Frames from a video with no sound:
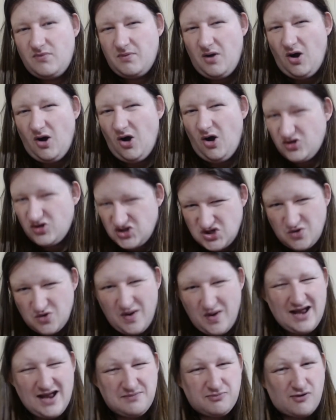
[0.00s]
also
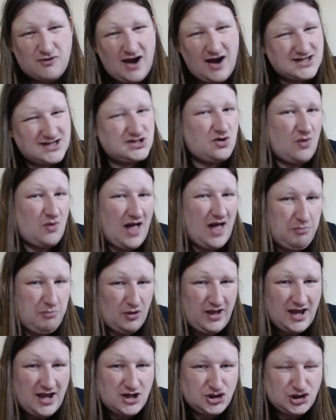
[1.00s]
had practical
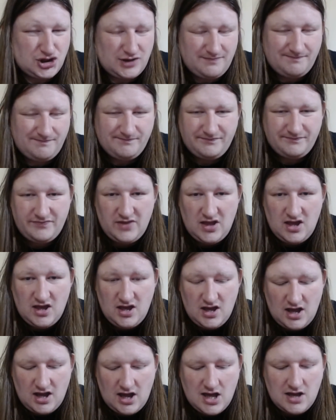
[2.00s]
application.
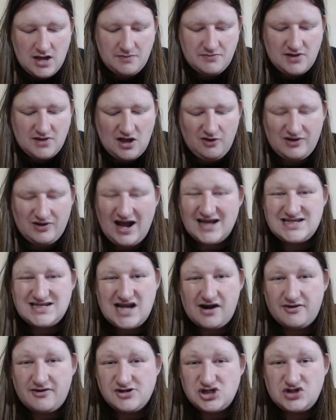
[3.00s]
Hellkite
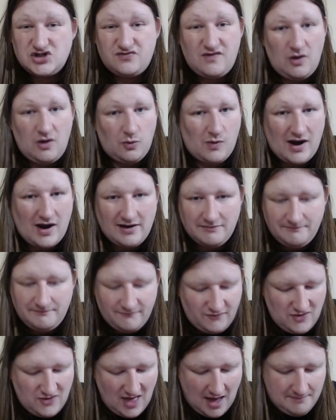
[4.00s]
Iron just felt right
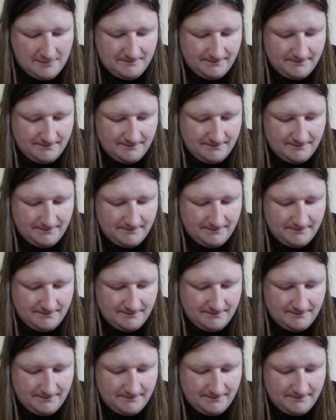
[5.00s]
for that.